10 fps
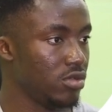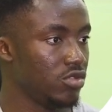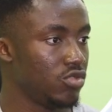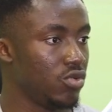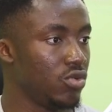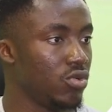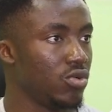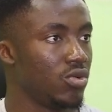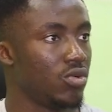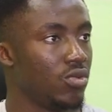So
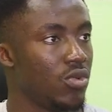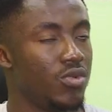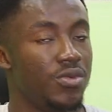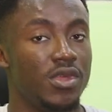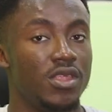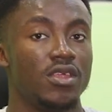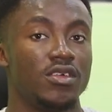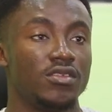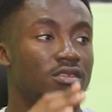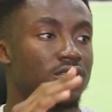what we mean
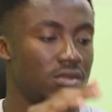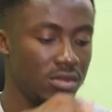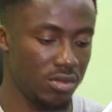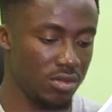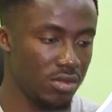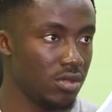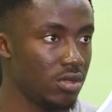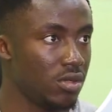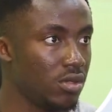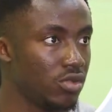is,
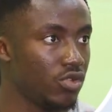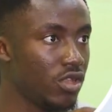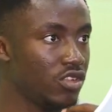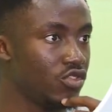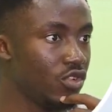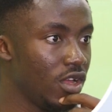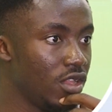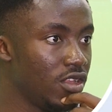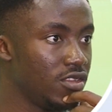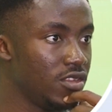so let's try,
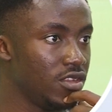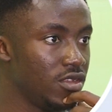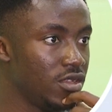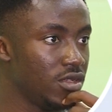let's see.